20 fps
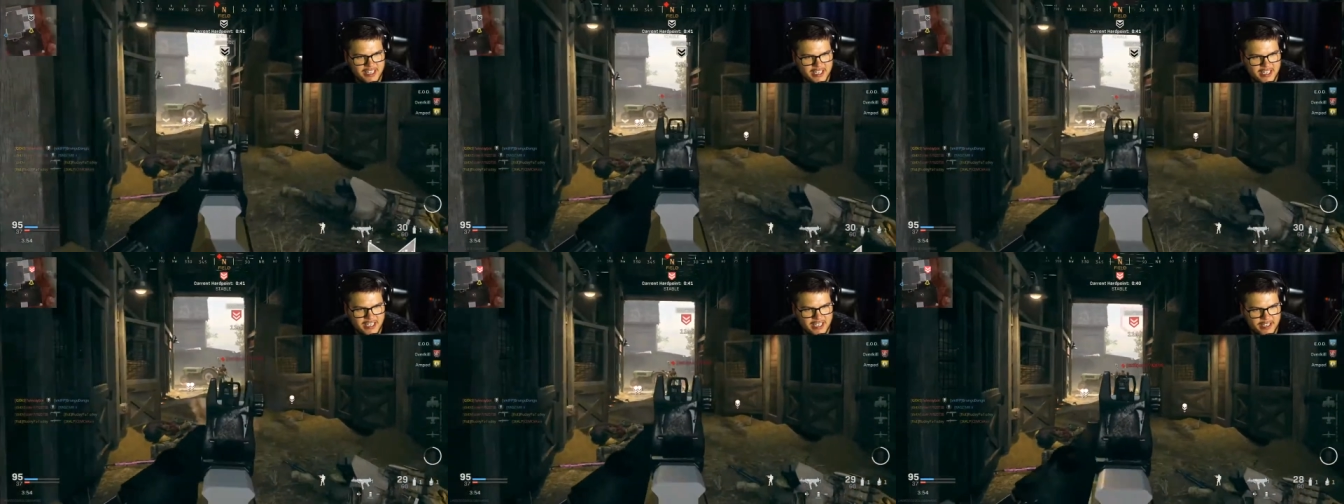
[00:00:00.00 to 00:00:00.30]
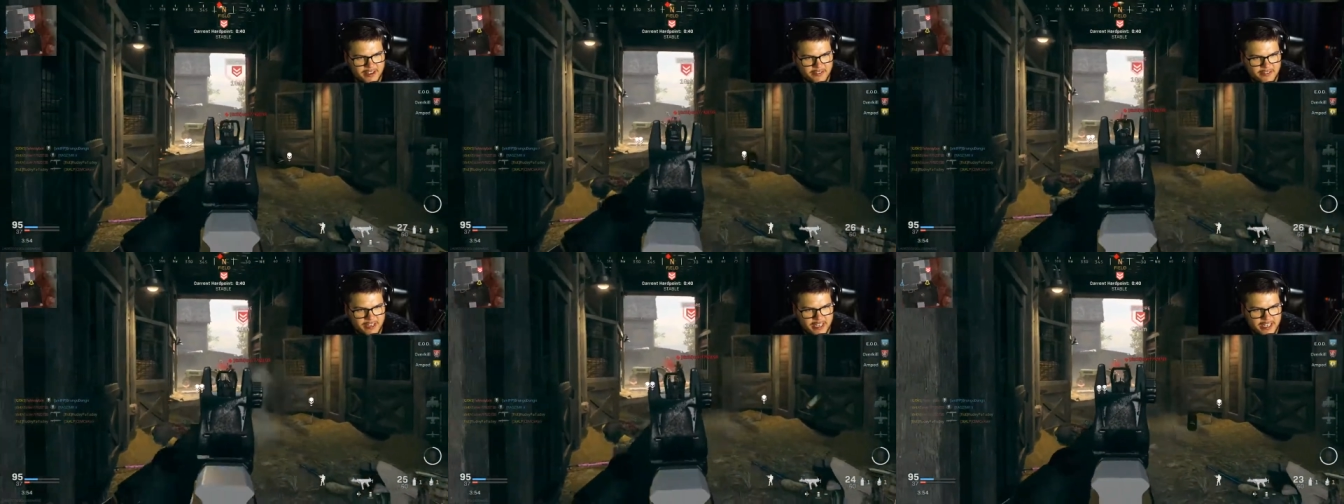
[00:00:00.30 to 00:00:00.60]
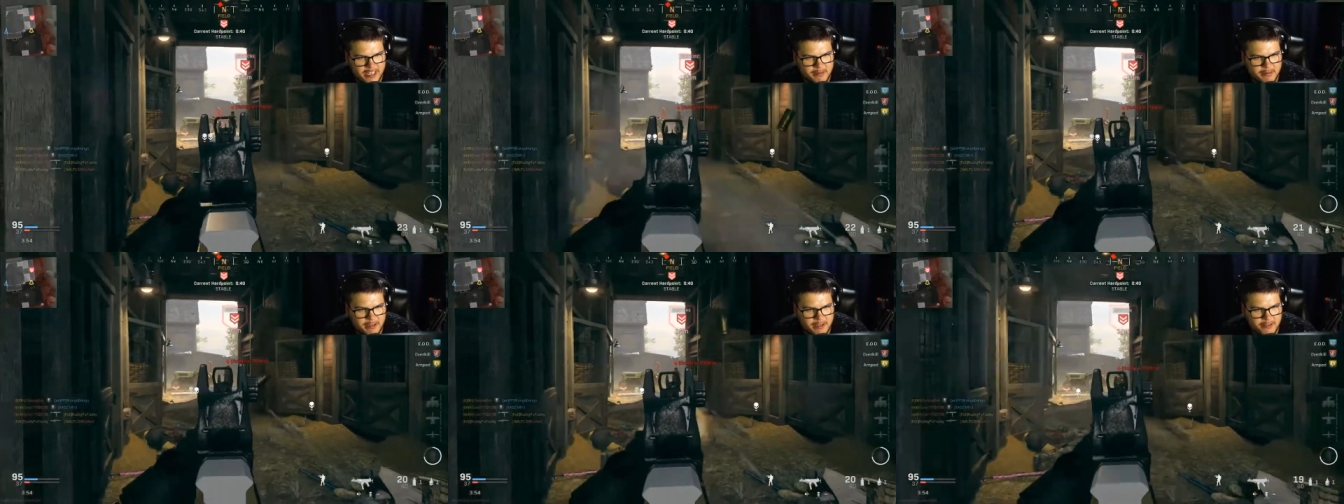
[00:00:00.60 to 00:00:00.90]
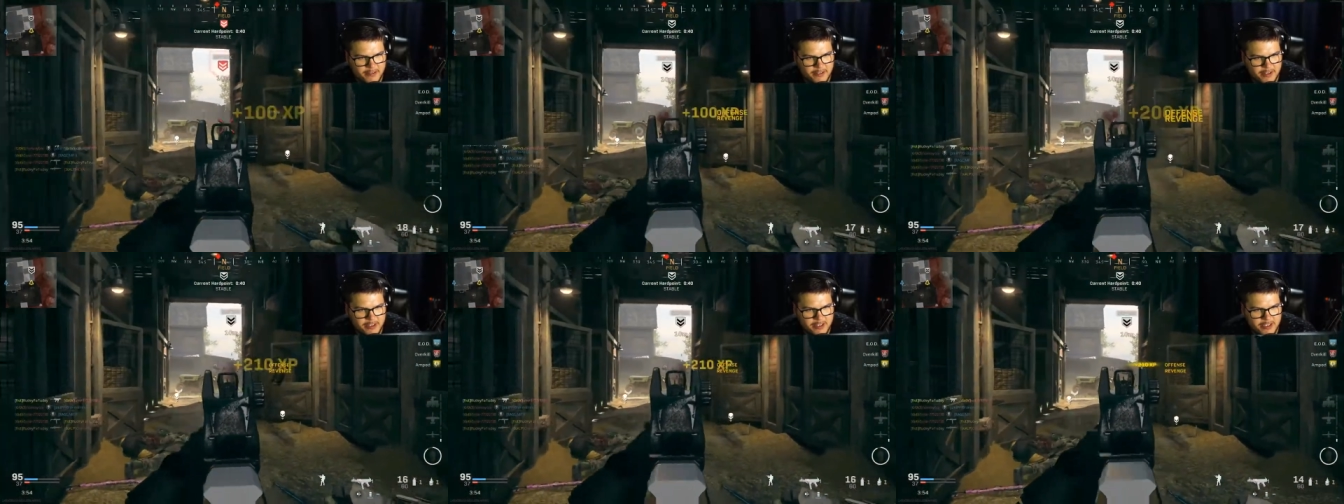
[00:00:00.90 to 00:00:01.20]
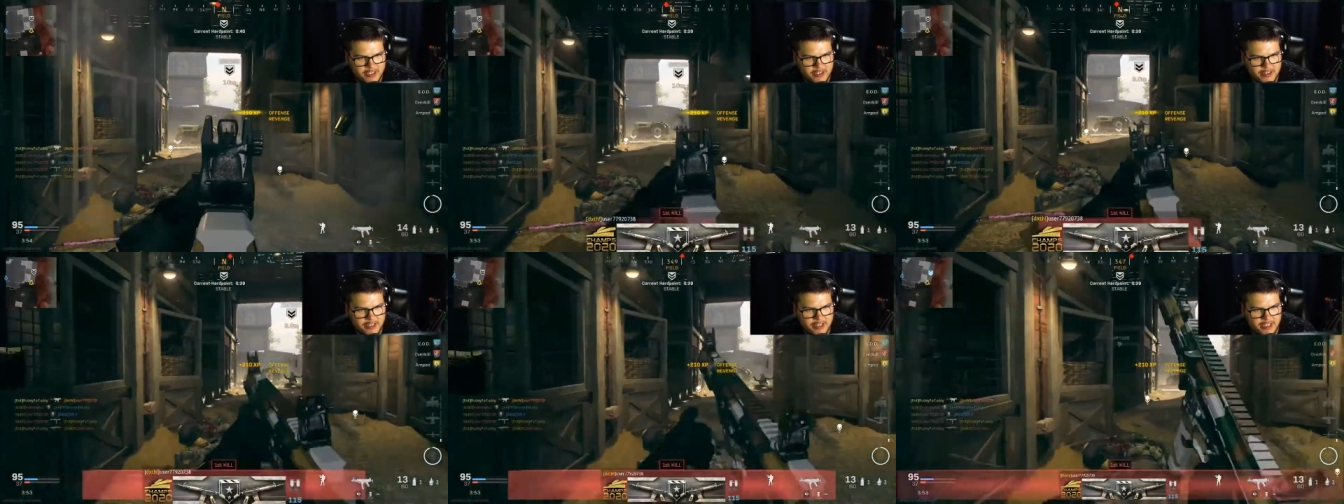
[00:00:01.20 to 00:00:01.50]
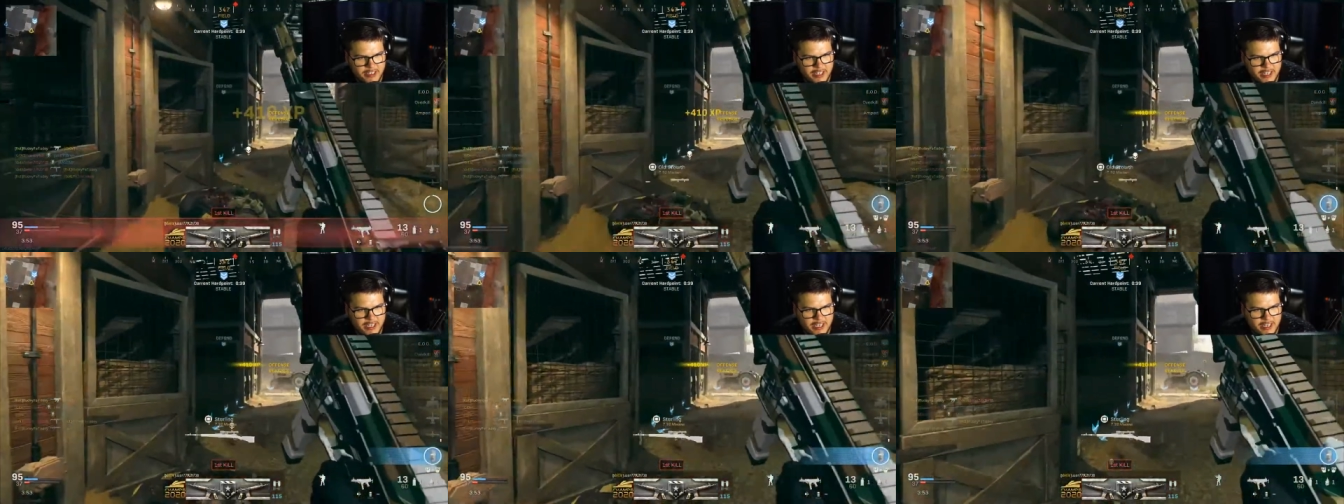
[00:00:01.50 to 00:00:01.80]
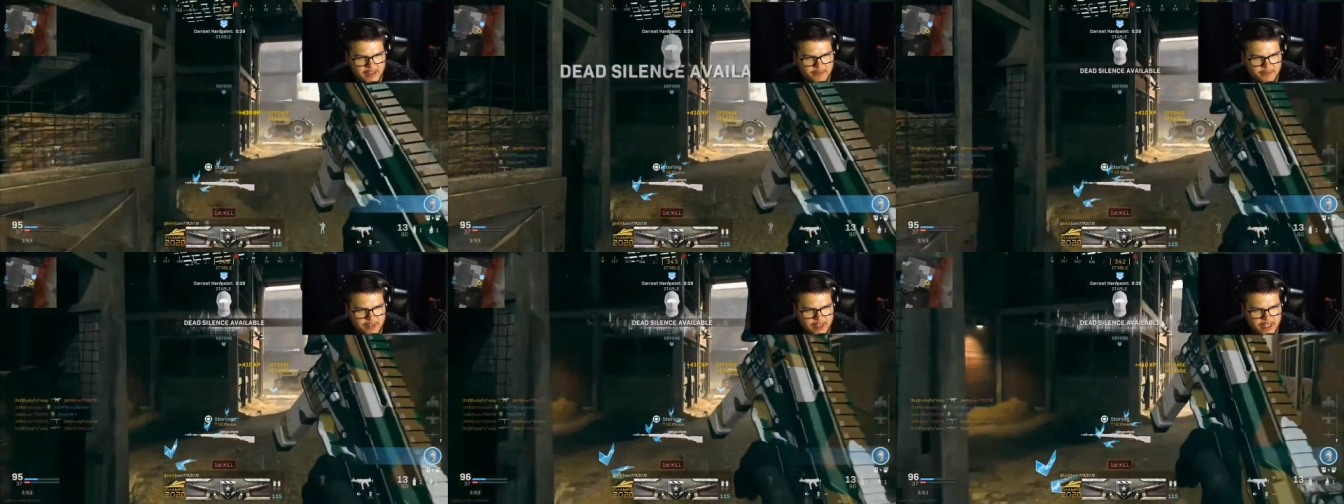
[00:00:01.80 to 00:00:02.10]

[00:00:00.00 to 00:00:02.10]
Like if I hit him in the foot, they're still gonna die.